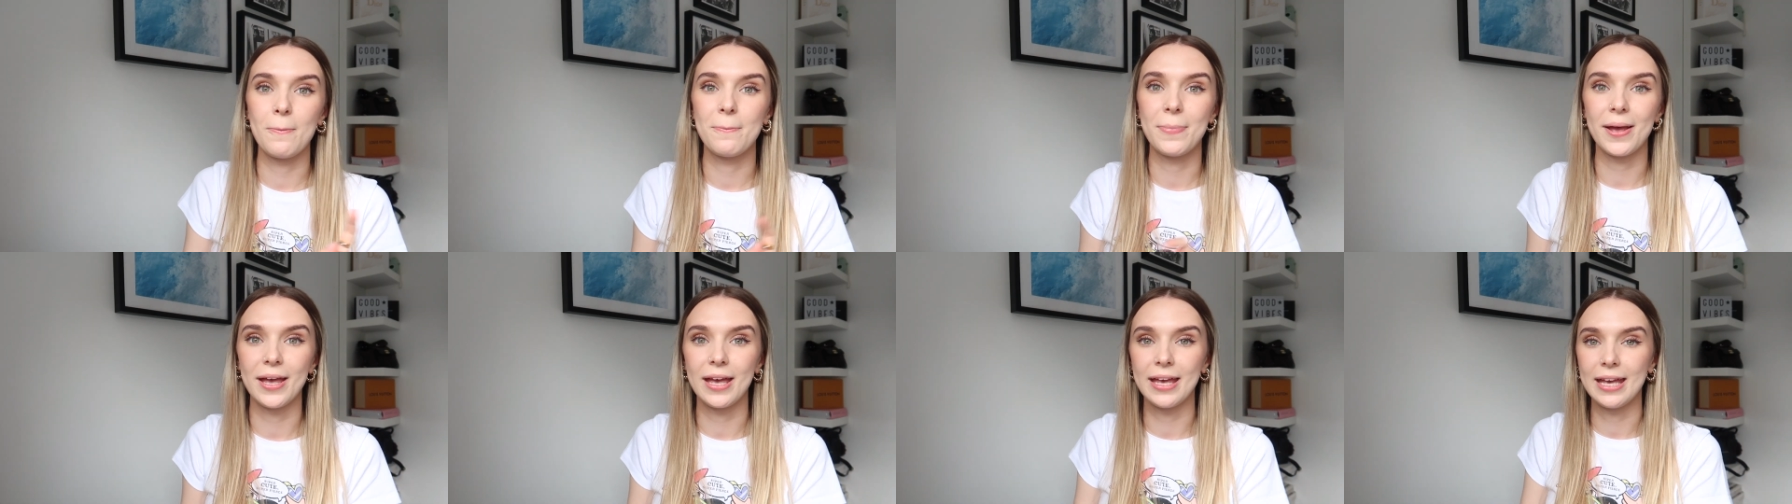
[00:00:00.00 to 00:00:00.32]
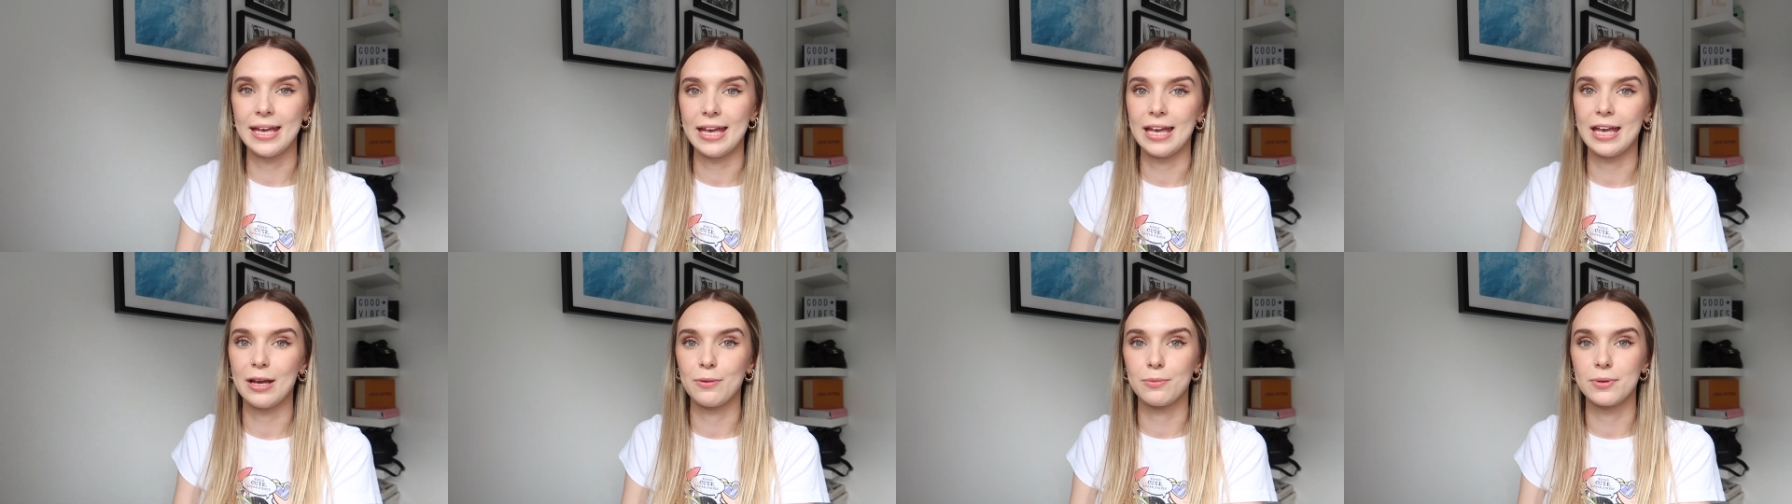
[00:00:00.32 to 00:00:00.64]
but
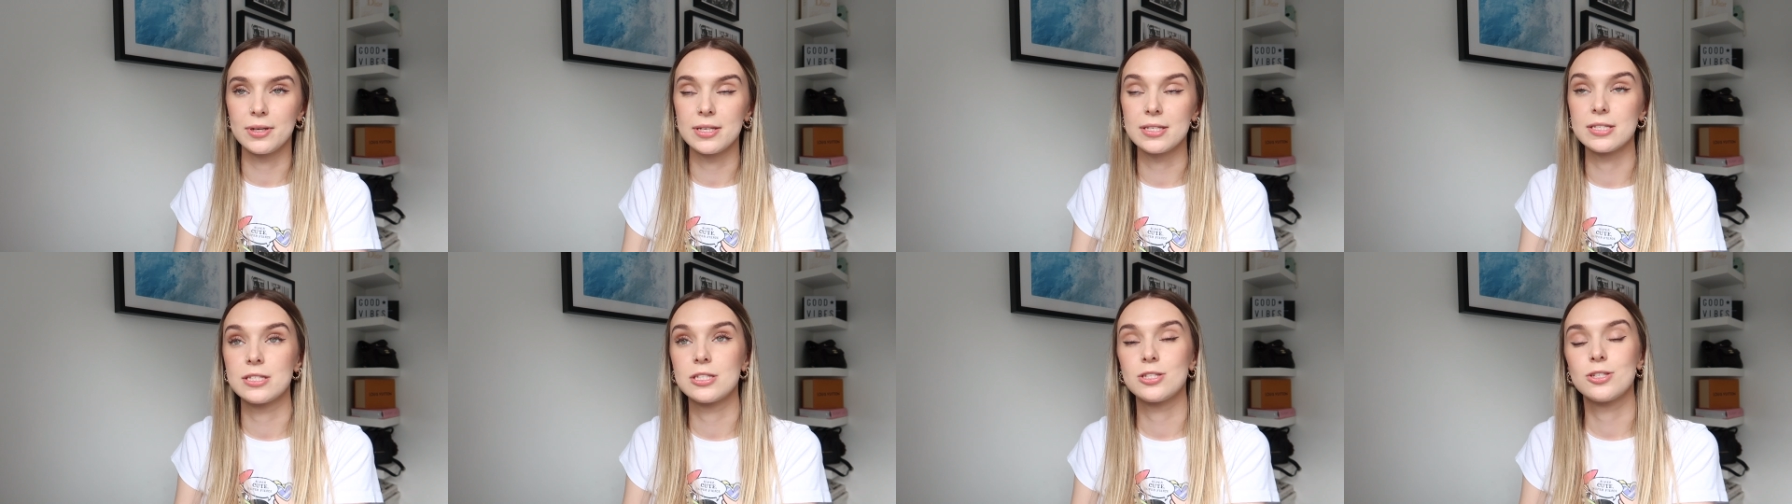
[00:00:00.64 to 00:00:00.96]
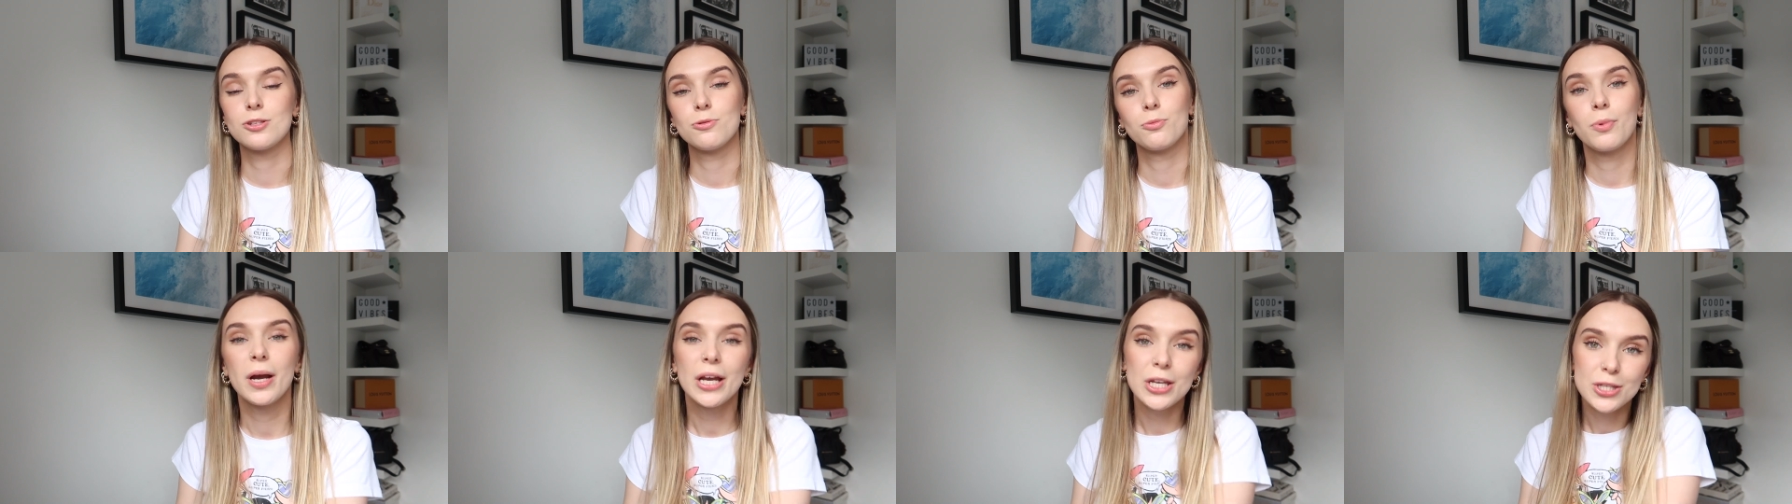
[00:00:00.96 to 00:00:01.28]
it
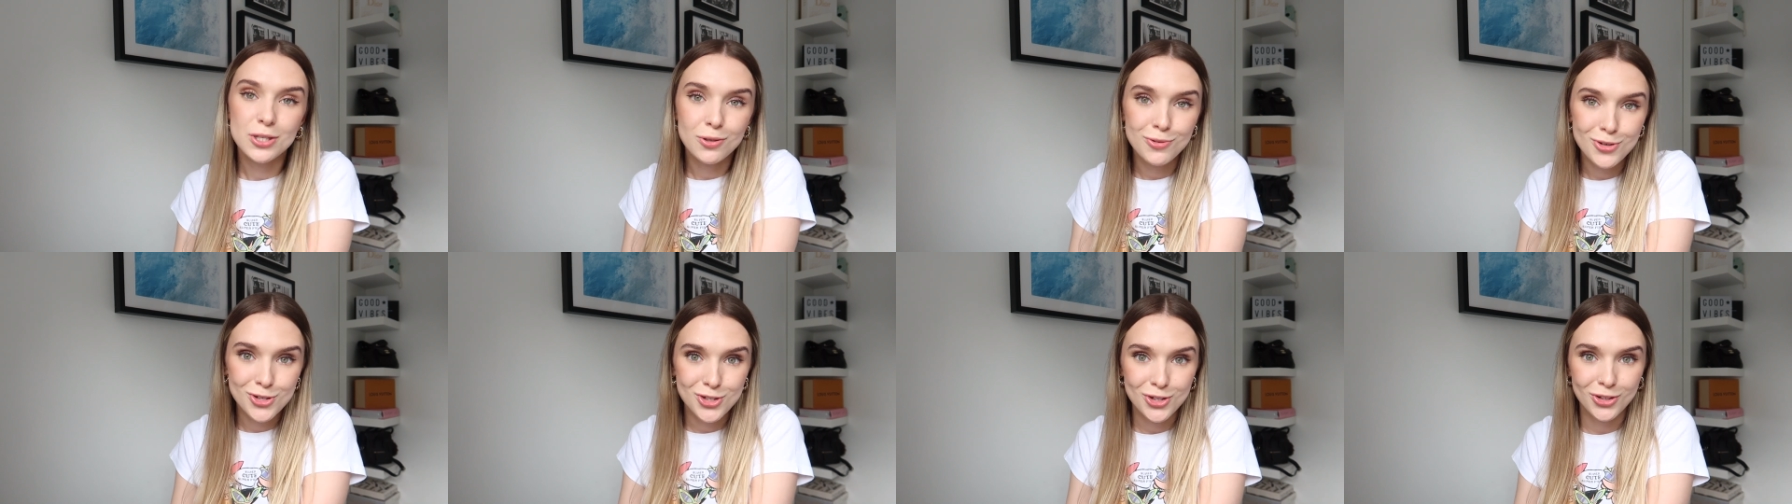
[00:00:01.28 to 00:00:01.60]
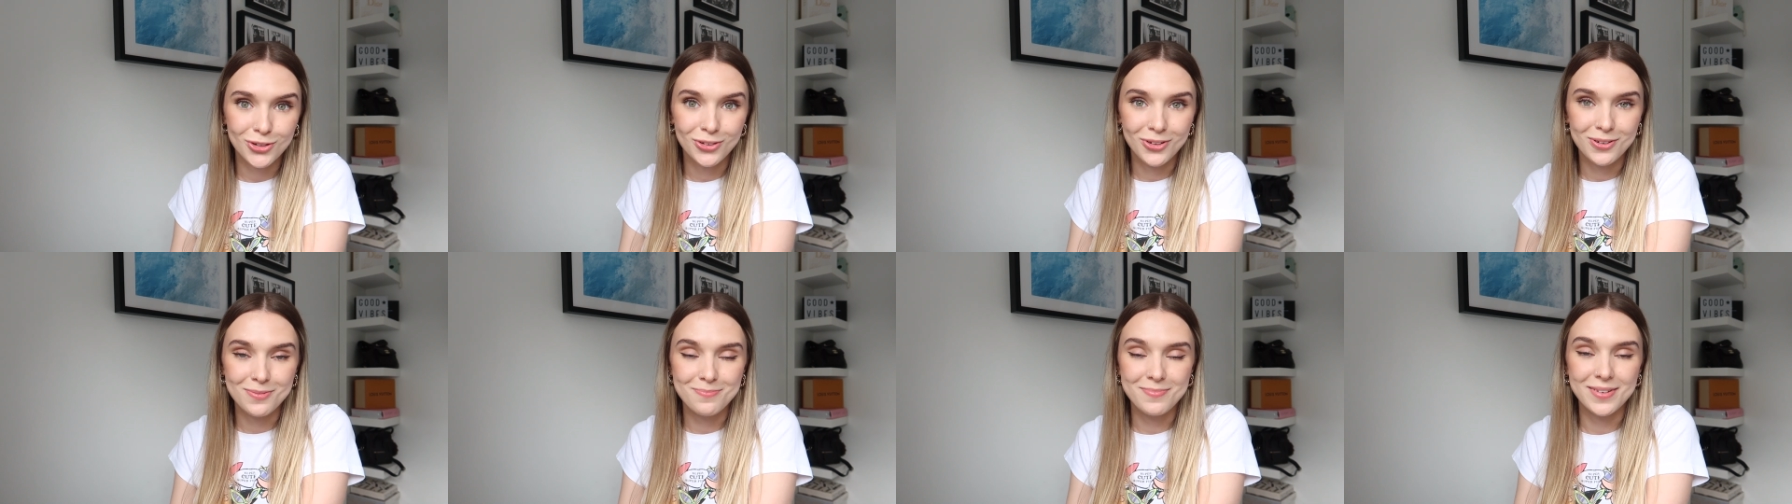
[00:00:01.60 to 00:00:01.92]
was way too
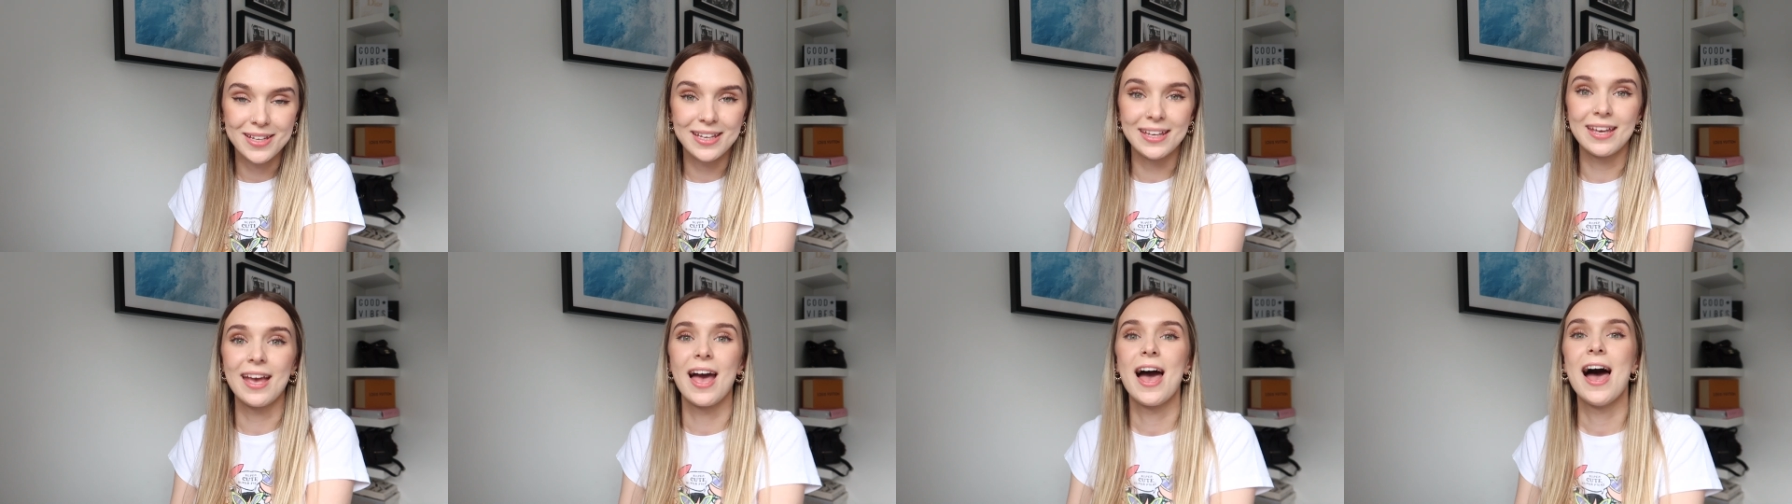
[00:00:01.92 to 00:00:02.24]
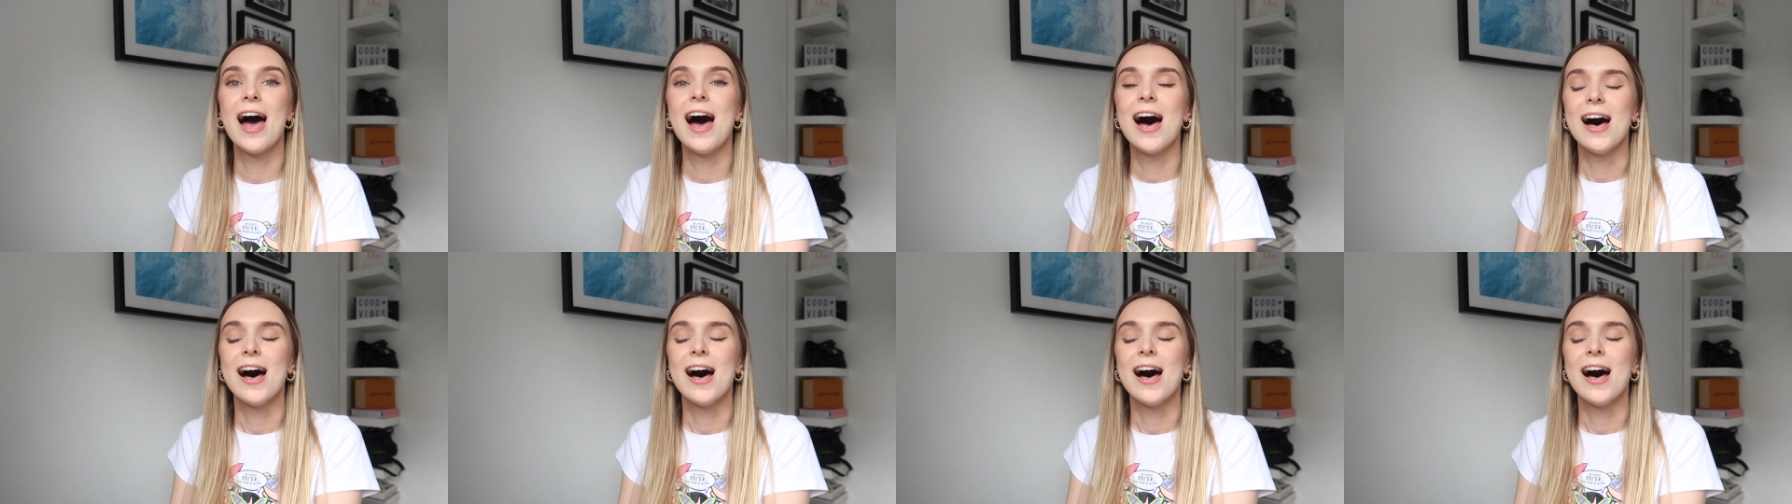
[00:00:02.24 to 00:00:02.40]
short on me,